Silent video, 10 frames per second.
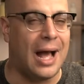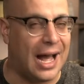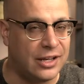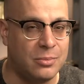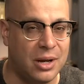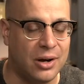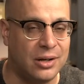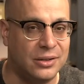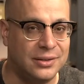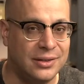I do
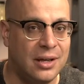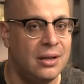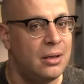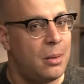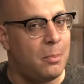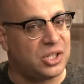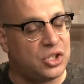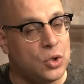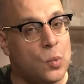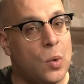miracles.
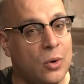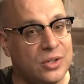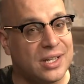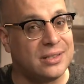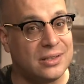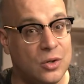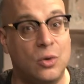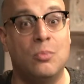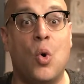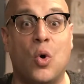But you won't
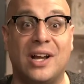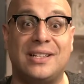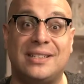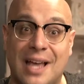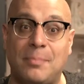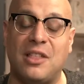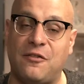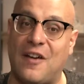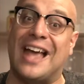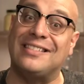assume or accept the
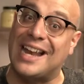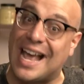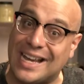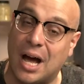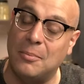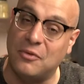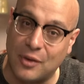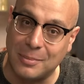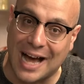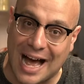fact that I come
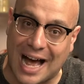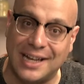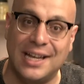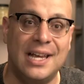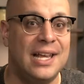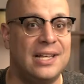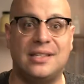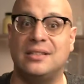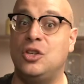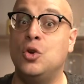from God. He
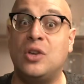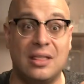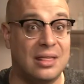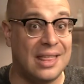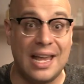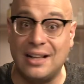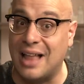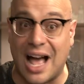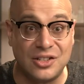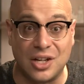says you can think
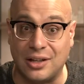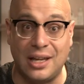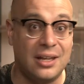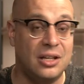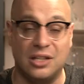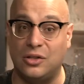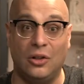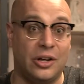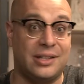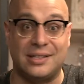logically because you
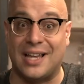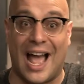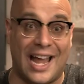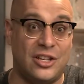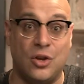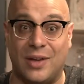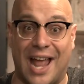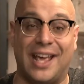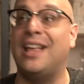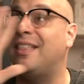look at the sky and you
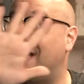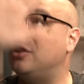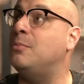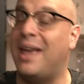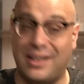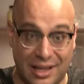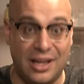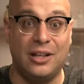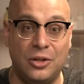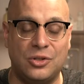get it and then you make the
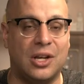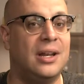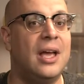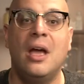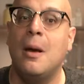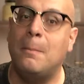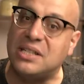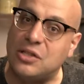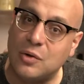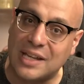conclusion,
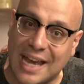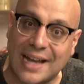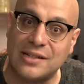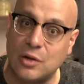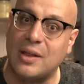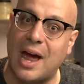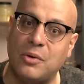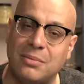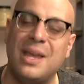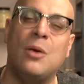but you can't do that
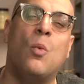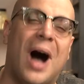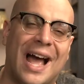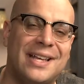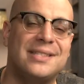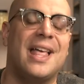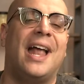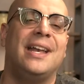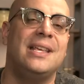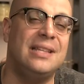with me. Why is
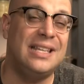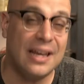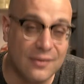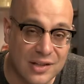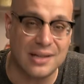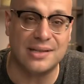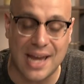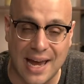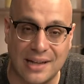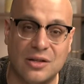that? And he gives us
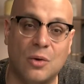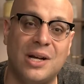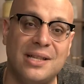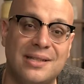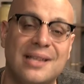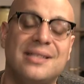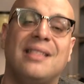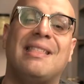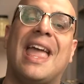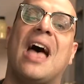the answer when he says
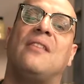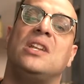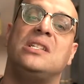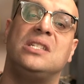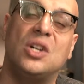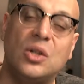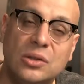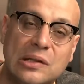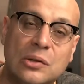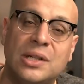that they have
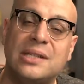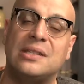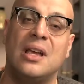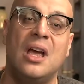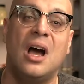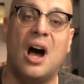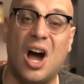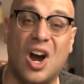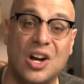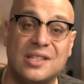adulterous
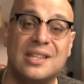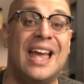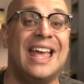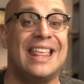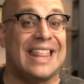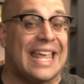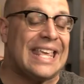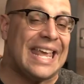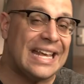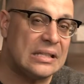hearts. They
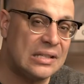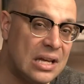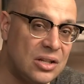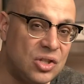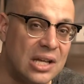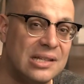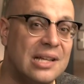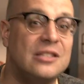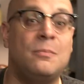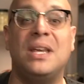can't see
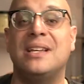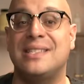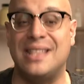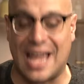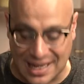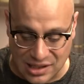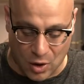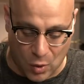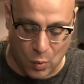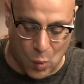Jesus because they
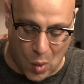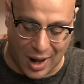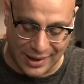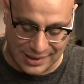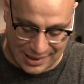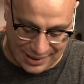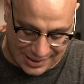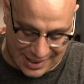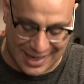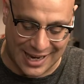don't want to
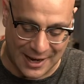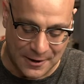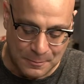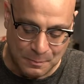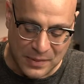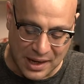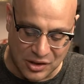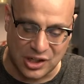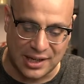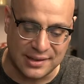see
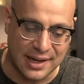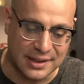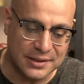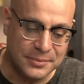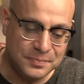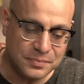Jesus.